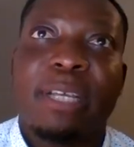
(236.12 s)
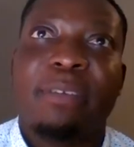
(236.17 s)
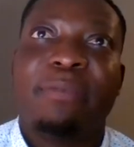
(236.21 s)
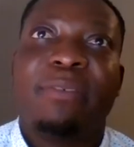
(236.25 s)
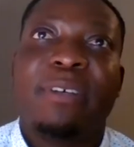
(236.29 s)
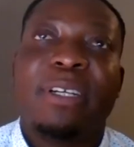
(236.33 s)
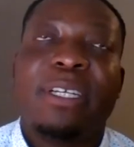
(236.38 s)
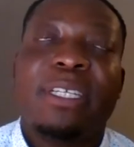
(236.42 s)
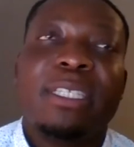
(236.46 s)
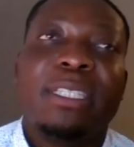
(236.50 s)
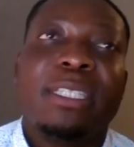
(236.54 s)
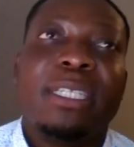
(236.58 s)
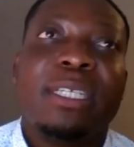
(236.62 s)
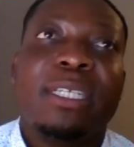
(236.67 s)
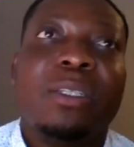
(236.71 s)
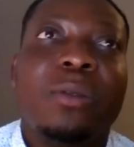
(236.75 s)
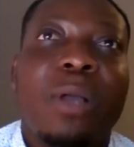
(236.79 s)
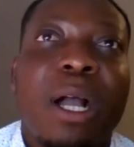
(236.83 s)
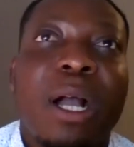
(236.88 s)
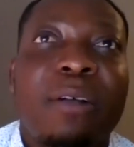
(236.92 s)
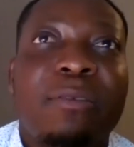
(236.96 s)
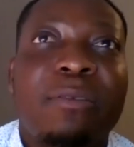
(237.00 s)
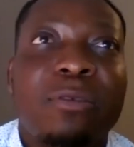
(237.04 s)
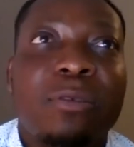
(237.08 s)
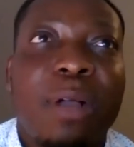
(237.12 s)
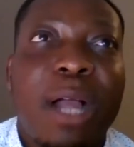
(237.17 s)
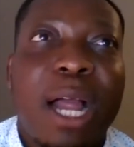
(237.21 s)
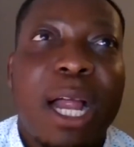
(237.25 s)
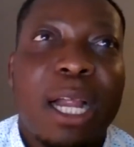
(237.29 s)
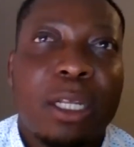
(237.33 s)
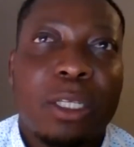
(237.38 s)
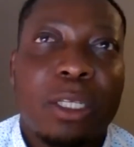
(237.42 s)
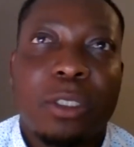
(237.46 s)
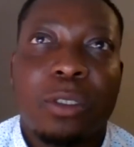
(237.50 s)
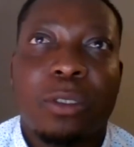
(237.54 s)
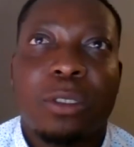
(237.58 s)
The first thing you have to
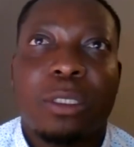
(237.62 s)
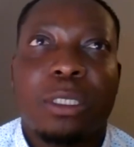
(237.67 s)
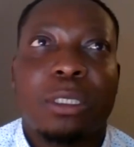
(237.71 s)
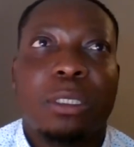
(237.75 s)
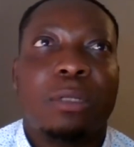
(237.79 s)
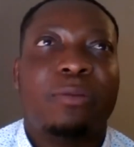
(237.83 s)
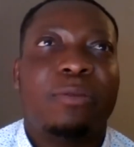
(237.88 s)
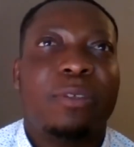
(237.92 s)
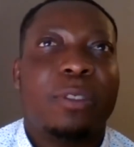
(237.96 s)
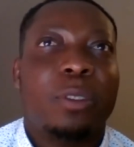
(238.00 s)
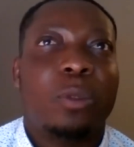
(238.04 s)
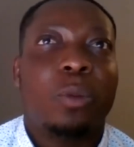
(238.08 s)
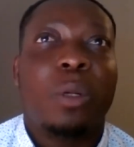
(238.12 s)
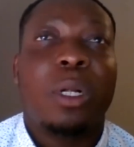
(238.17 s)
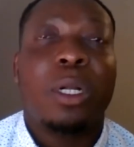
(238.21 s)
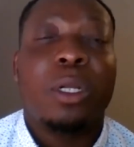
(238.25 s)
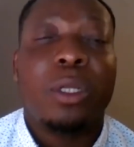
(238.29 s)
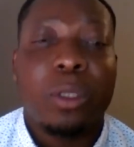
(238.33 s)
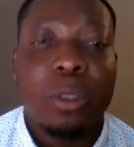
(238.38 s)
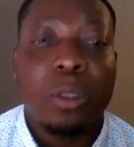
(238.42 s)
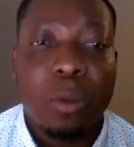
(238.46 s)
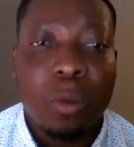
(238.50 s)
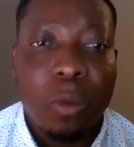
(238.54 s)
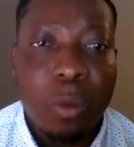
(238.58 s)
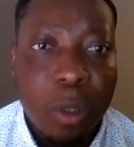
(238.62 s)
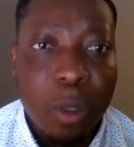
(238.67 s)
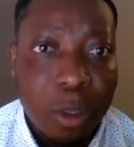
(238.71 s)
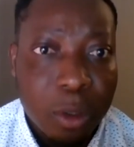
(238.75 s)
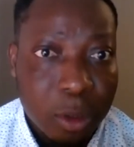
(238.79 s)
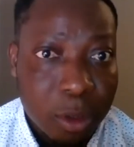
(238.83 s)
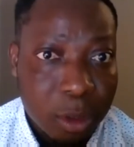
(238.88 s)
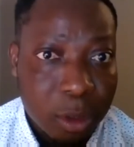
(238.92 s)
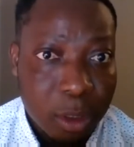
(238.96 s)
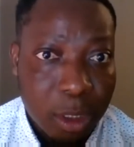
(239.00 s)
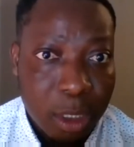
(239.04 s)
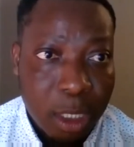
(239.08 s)
ask yourself is, what do you
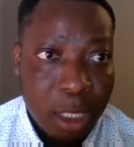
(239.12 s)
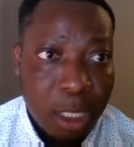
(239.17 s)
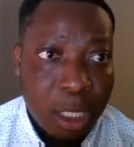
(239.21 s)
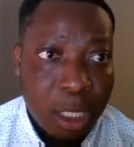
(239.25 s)
want?